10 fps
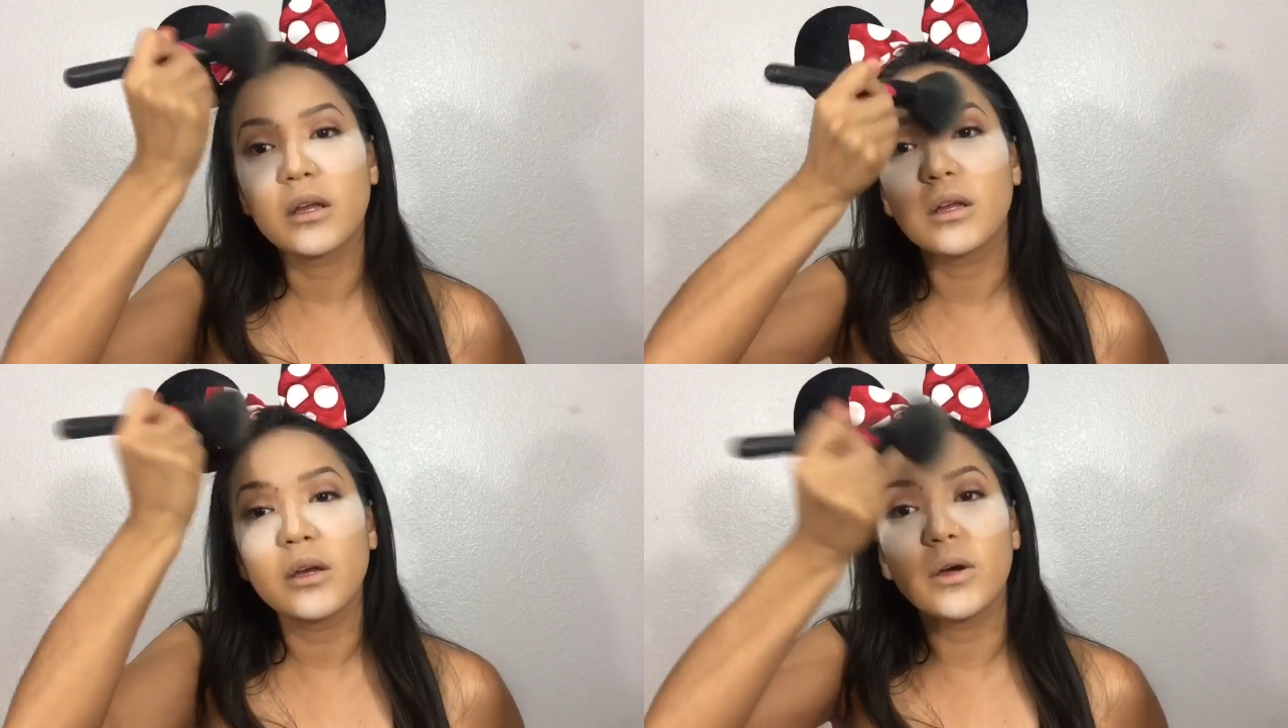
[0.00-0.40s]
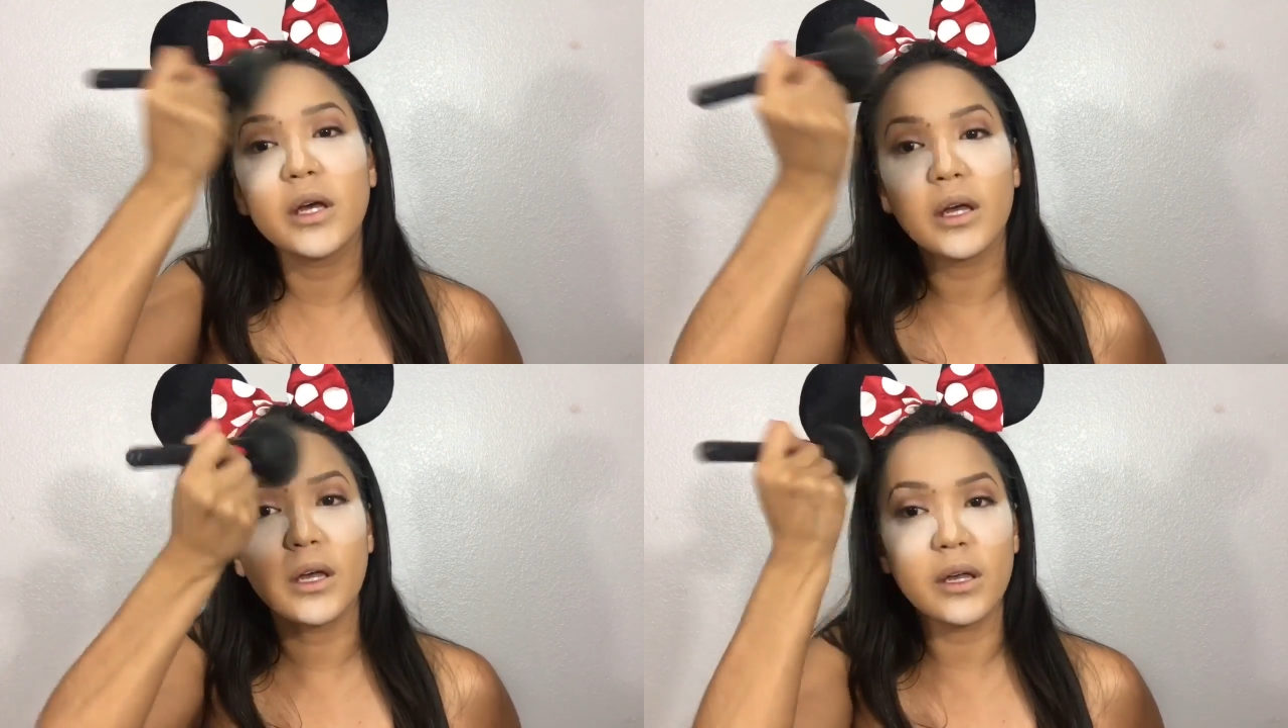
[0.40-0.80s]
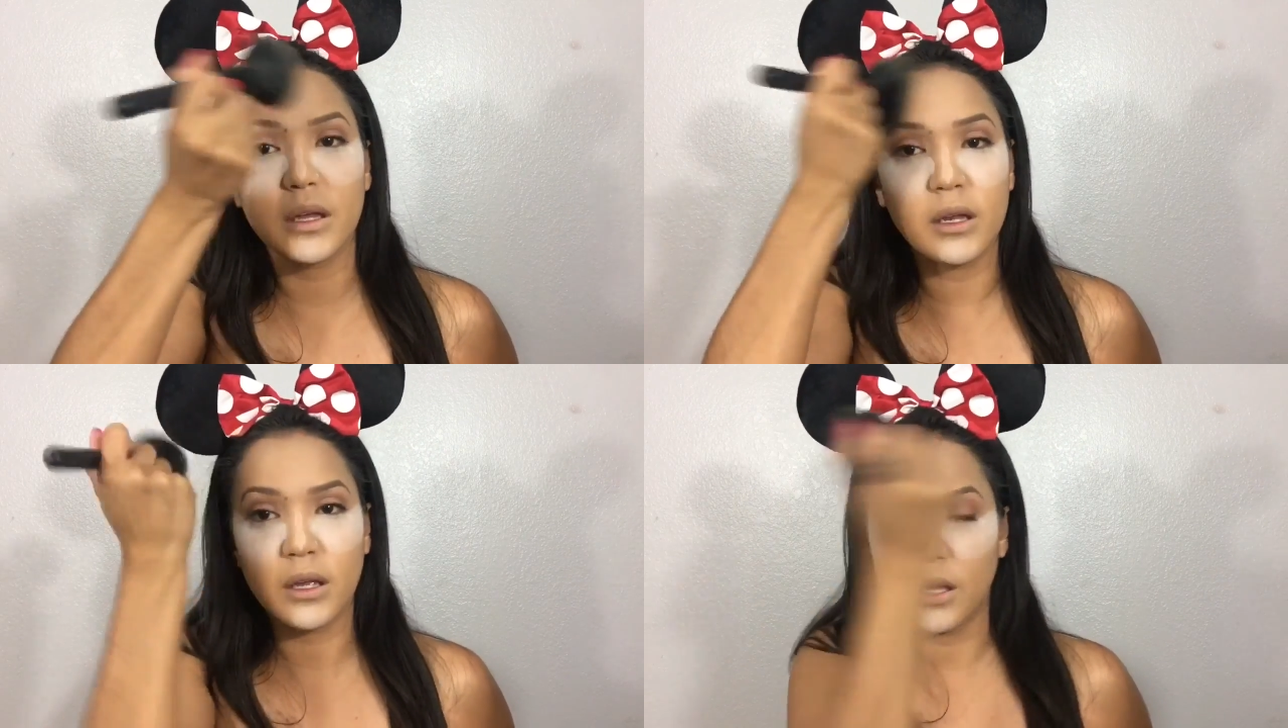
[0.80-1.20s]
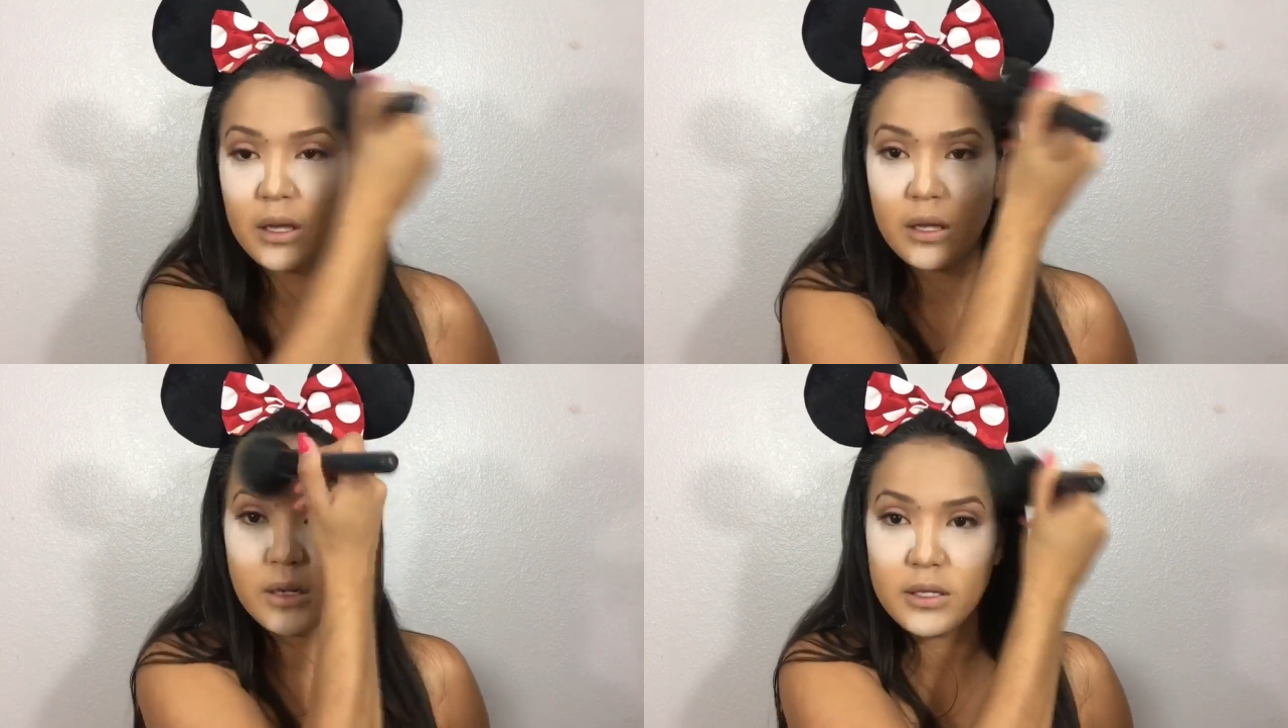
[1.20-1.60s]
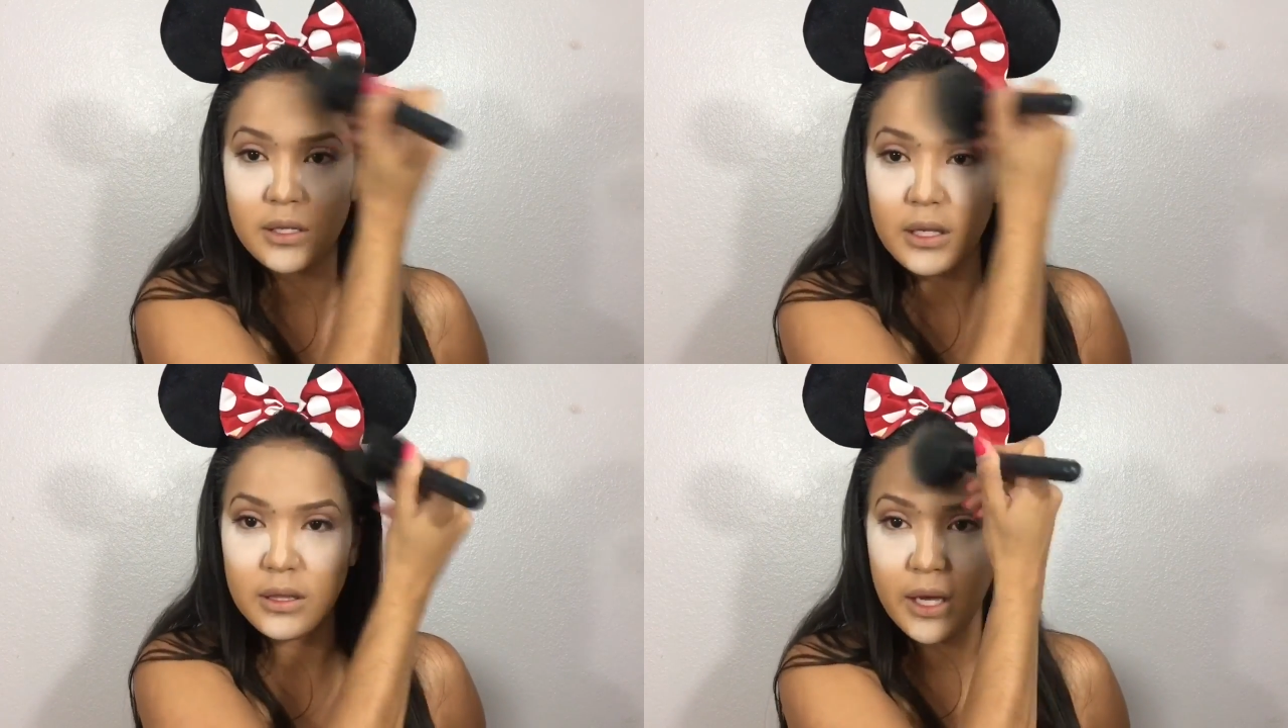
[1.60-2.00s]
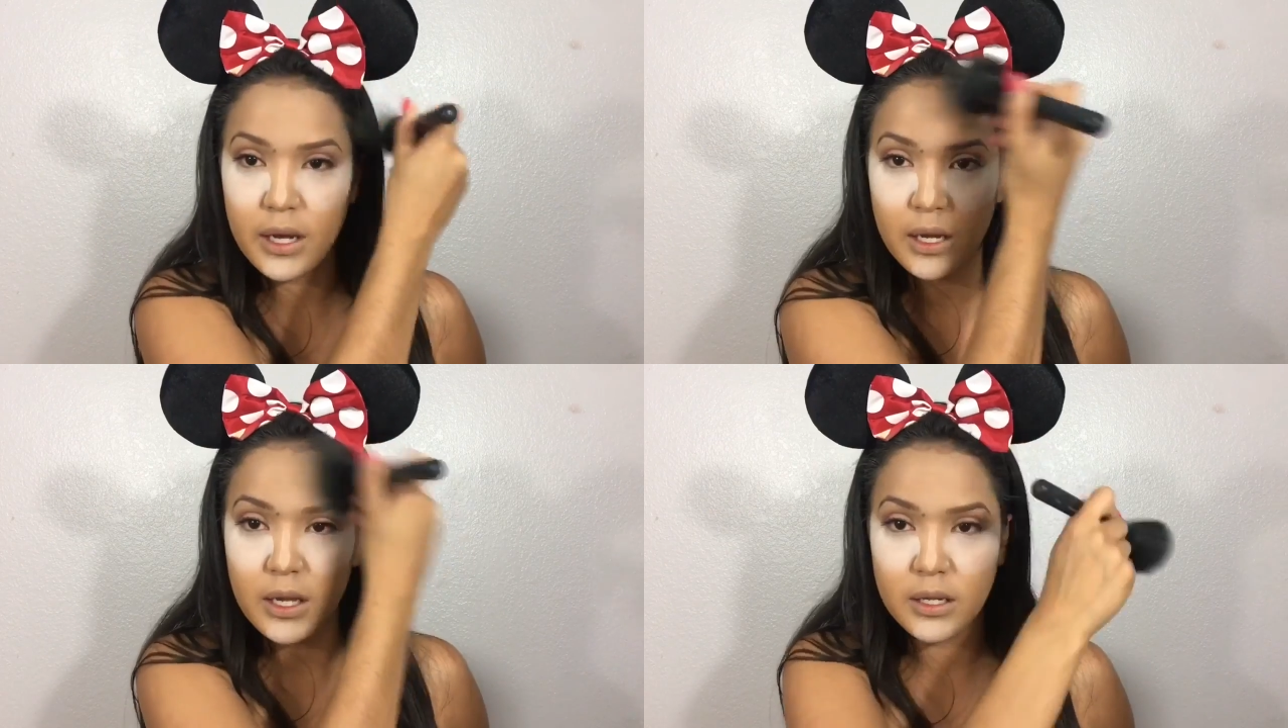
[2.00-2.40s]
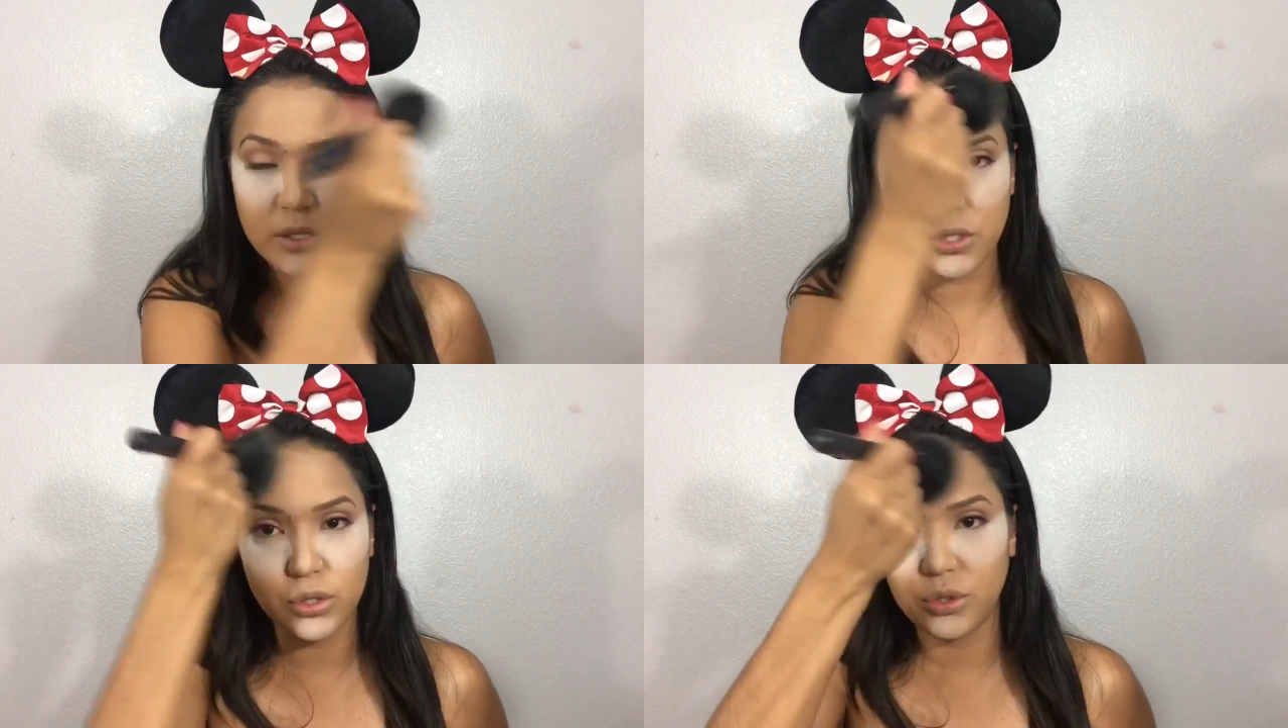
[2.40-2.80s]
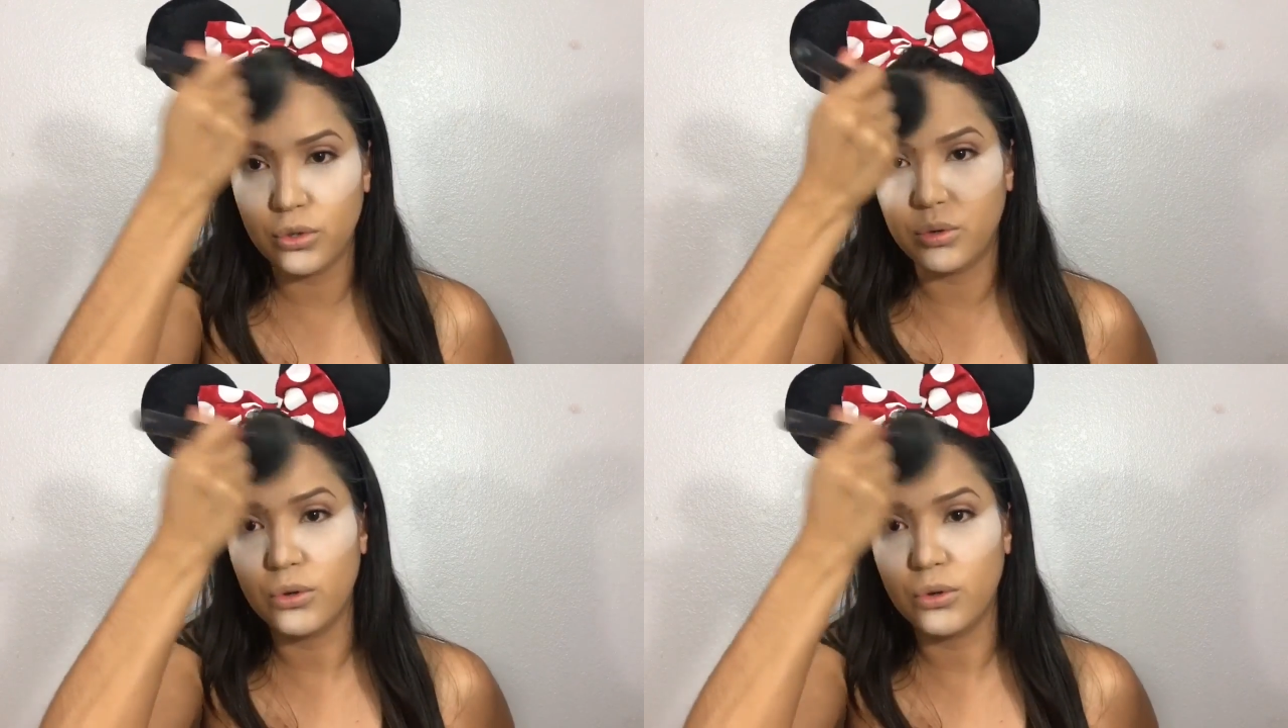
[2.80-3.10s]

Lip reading: go ahead and set that into